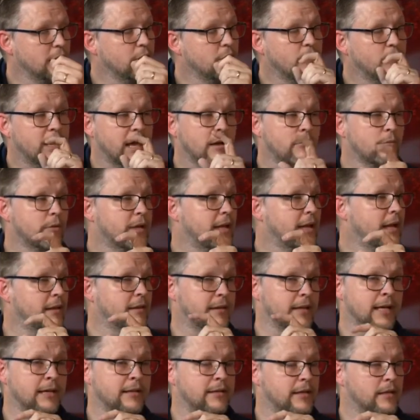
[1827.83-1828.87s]
You can't recal
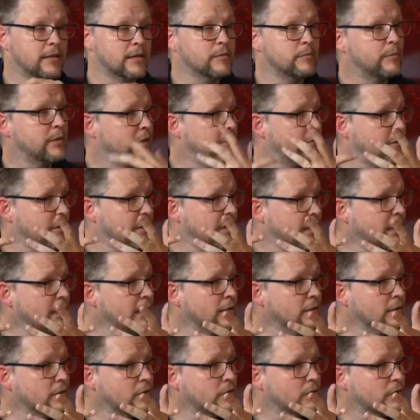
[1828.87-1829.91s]
that talent, but everything
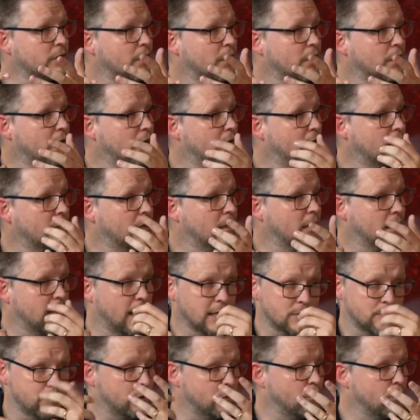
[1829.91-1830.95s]
else
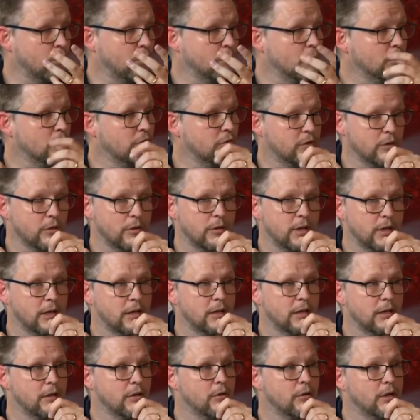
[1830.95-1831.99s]
as per normal. So you
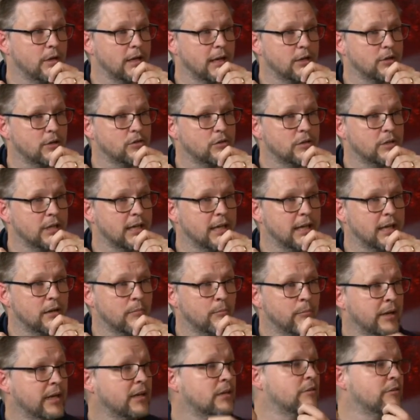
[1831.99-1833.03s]
can actually get
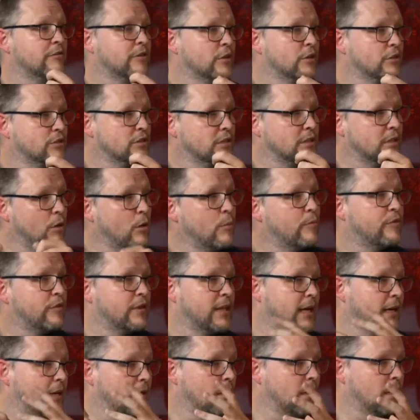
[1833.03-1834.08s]
a better version and hope
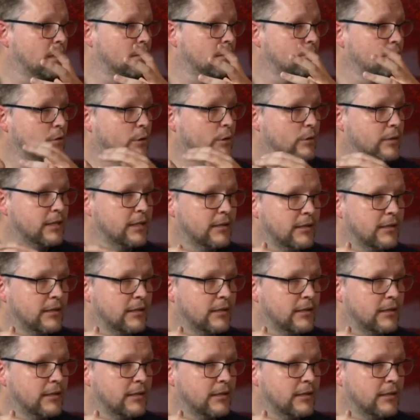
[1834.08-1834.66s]
for that god roll.